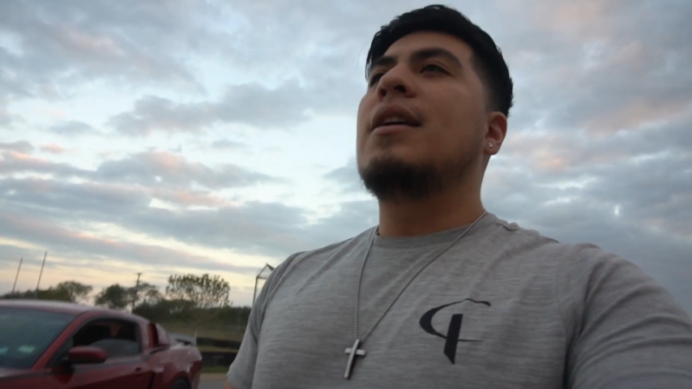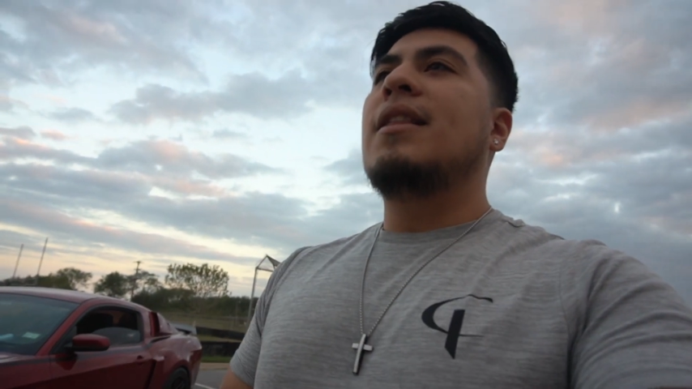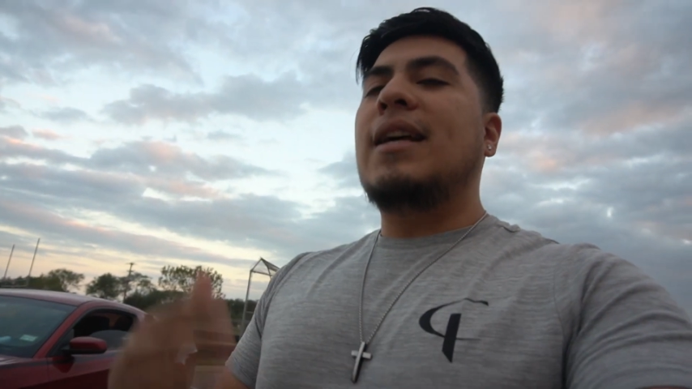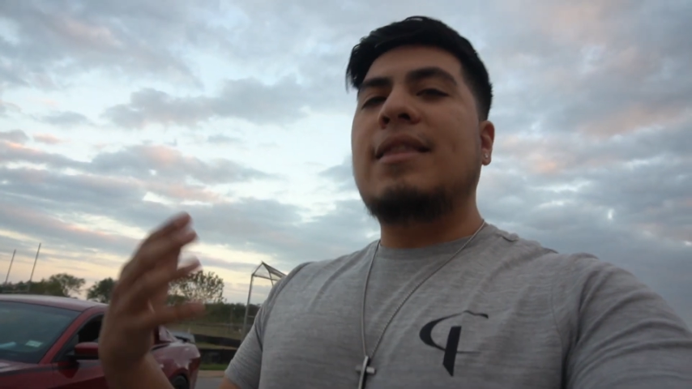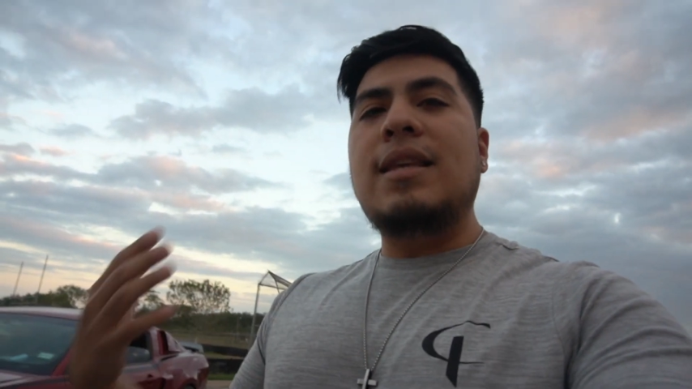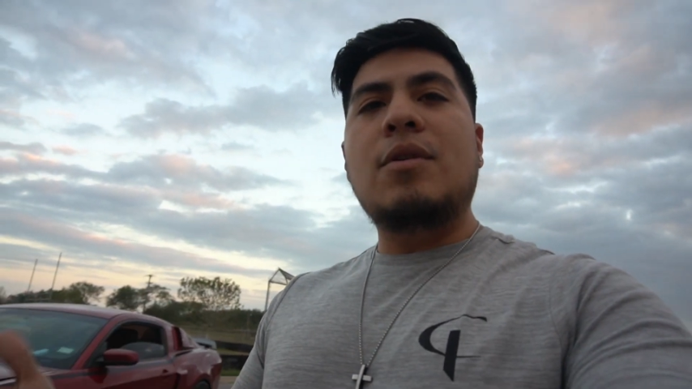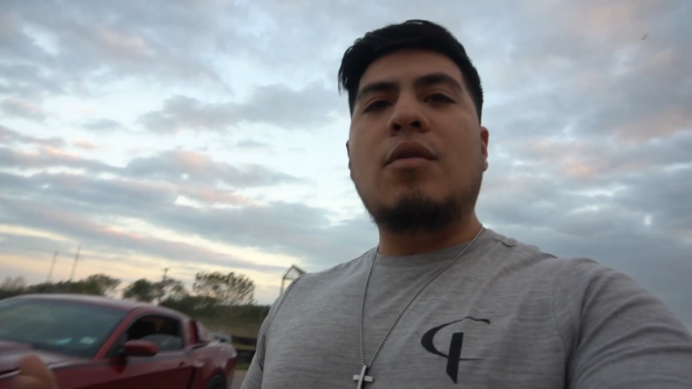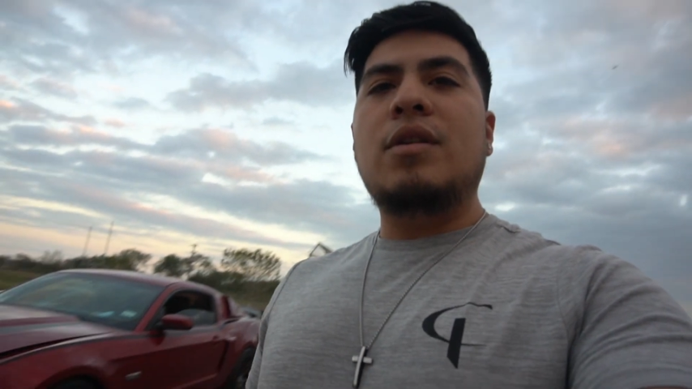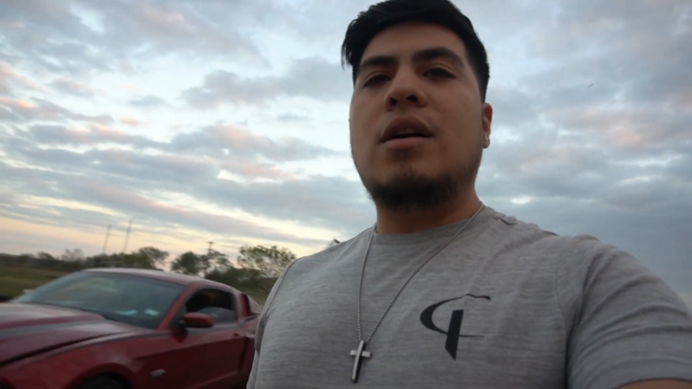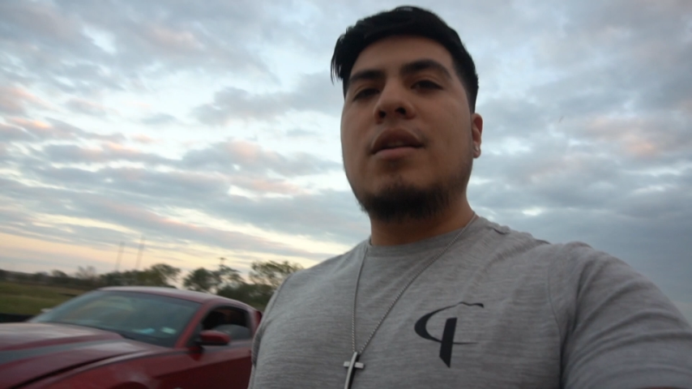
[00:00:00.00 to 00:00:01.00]
that theme
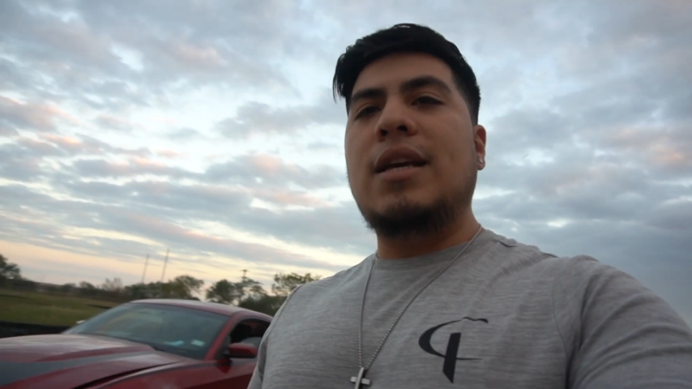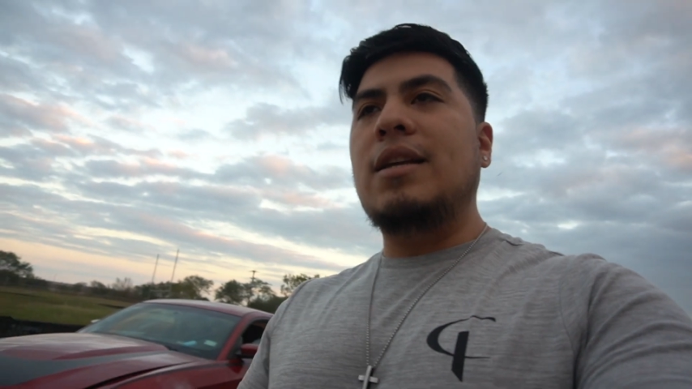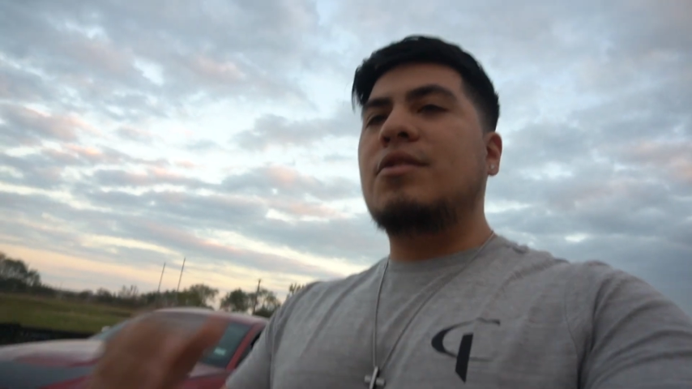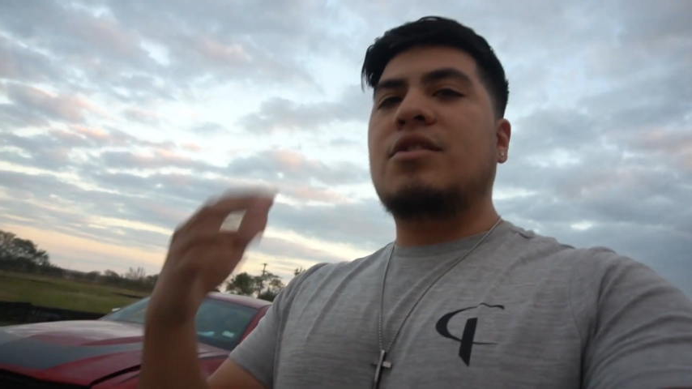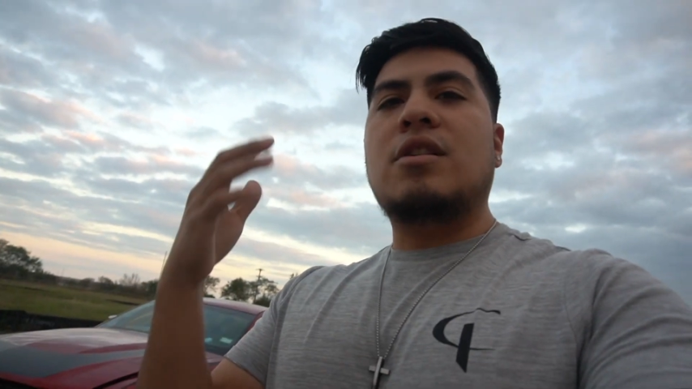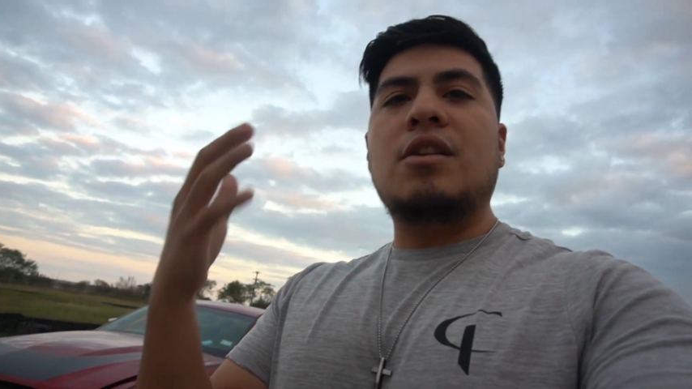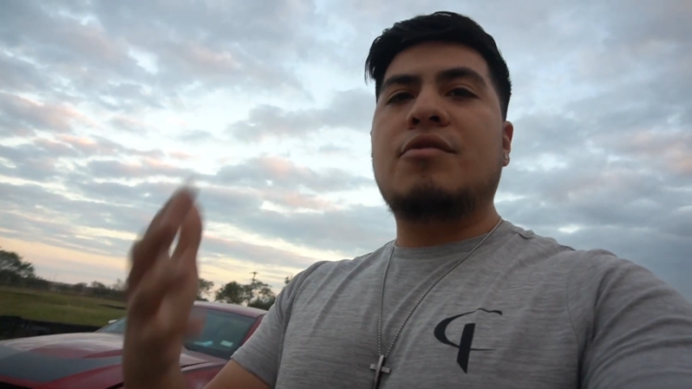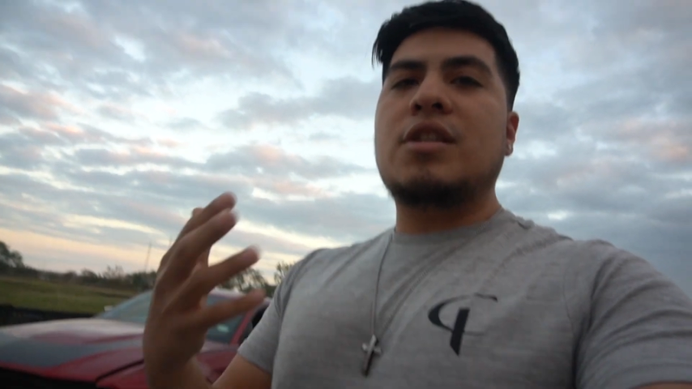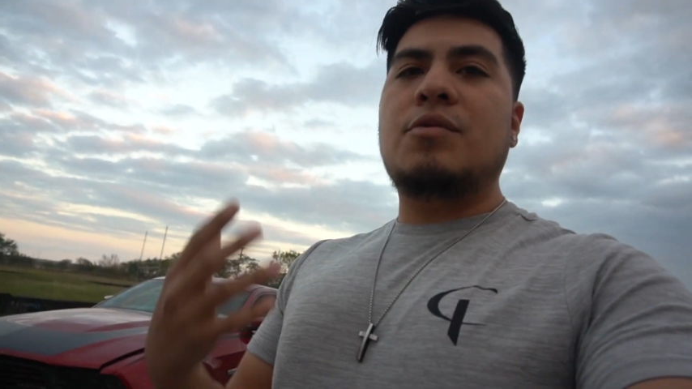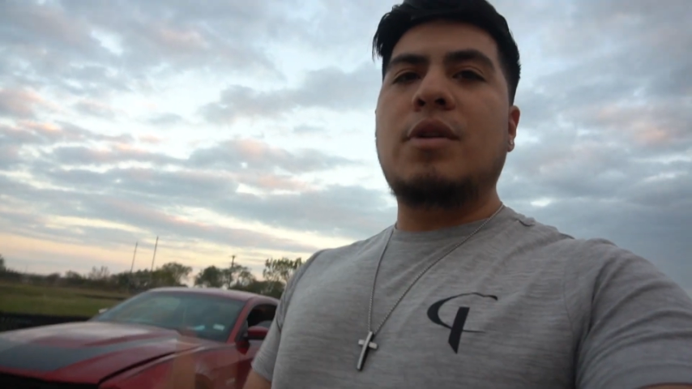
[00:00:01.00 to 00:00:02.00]
going on, it just
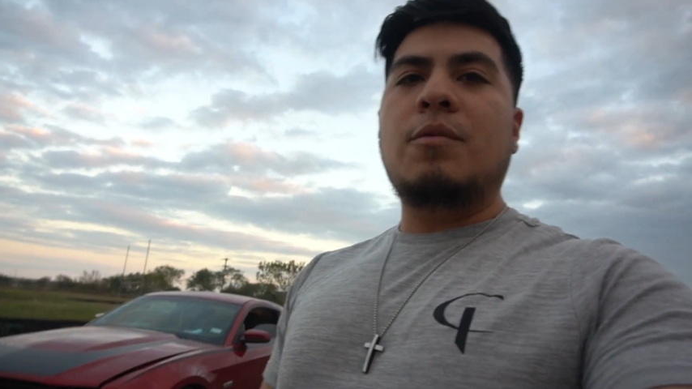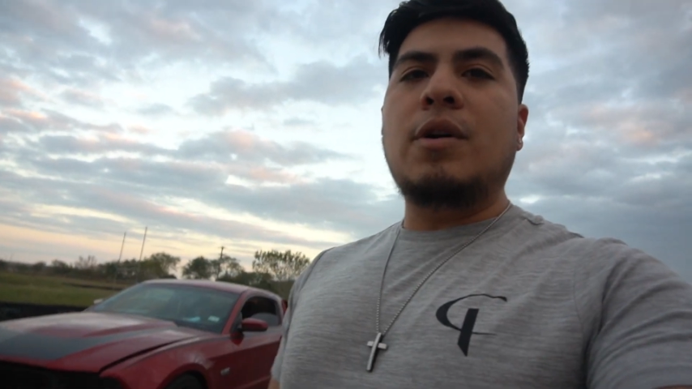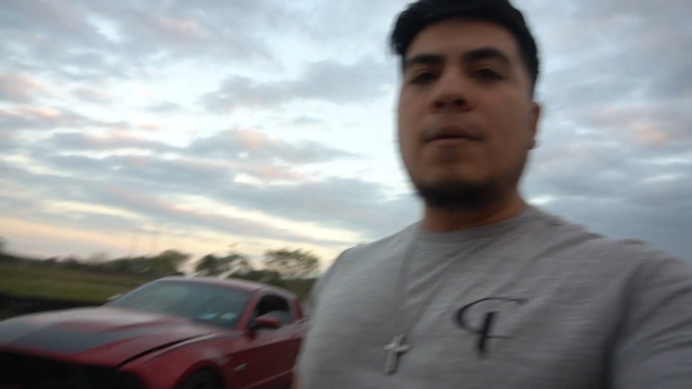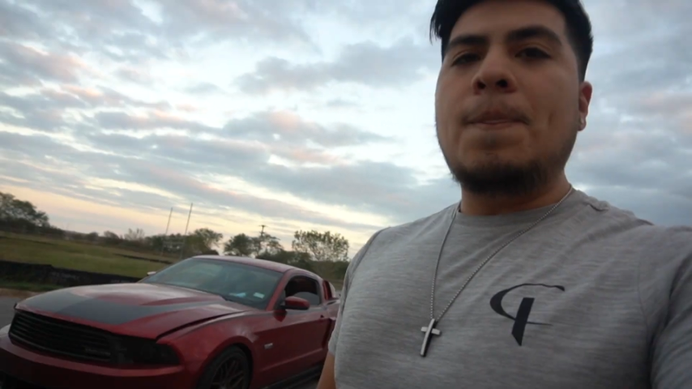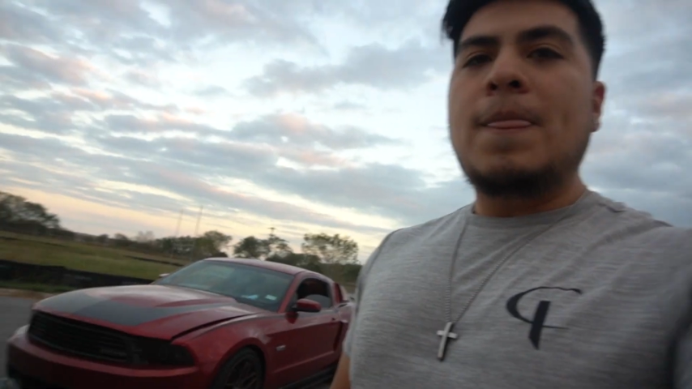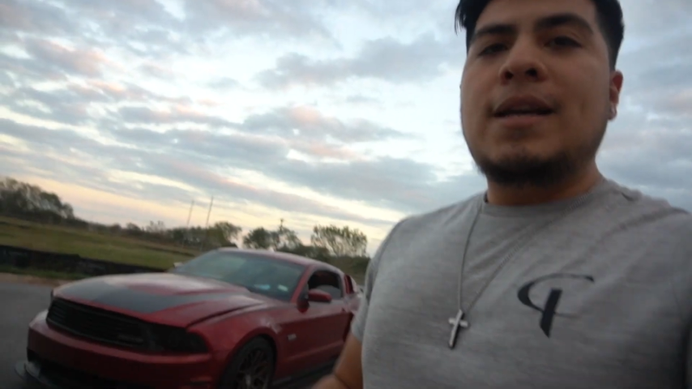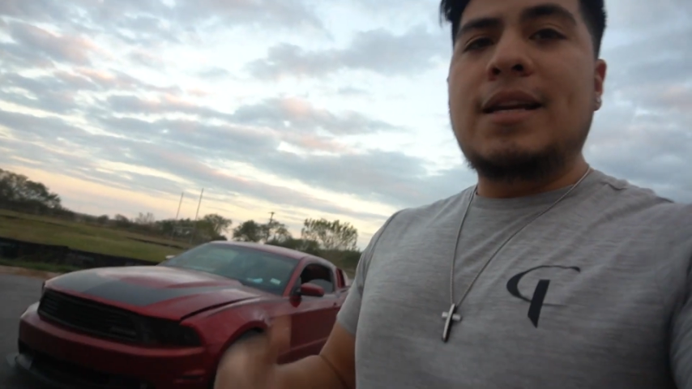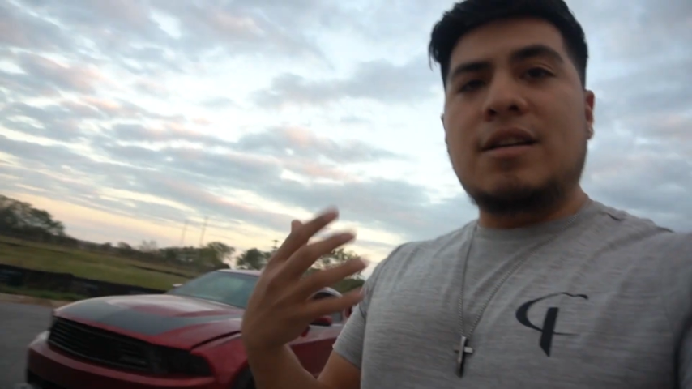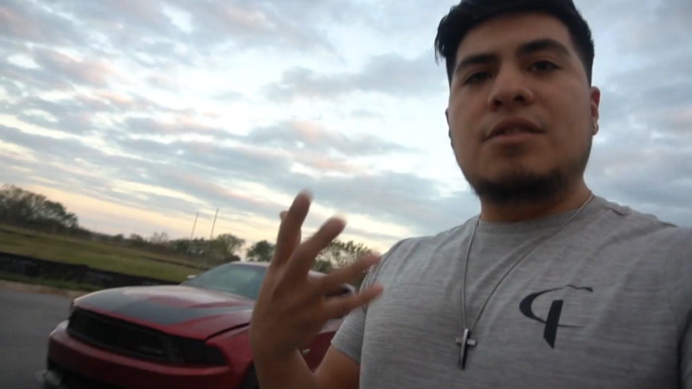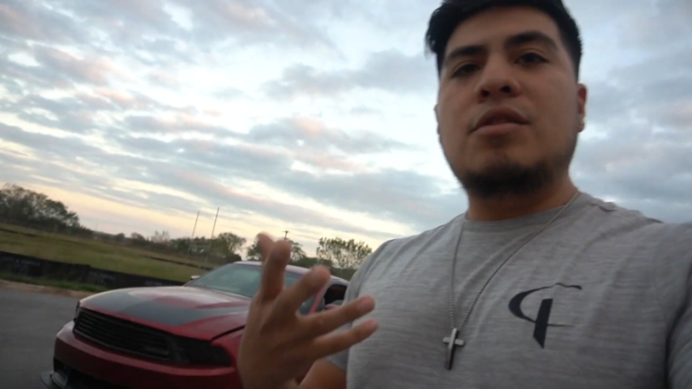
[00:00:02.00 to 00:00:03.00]
contrasts really well.
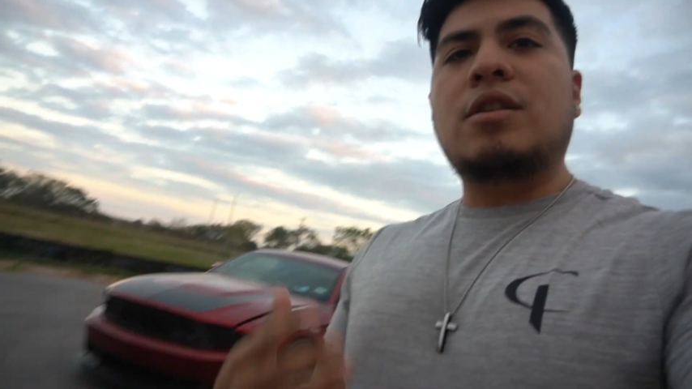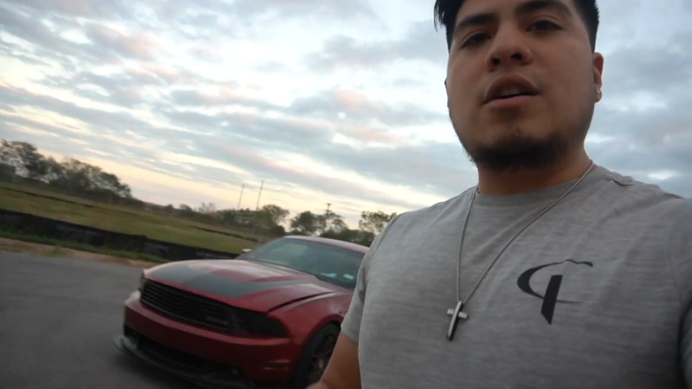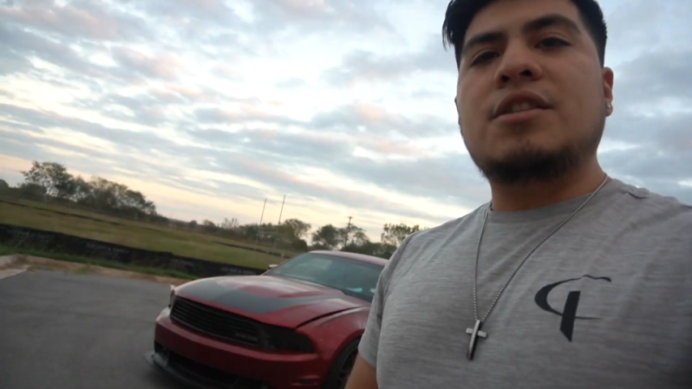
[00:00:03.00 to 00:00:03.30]
It does do the car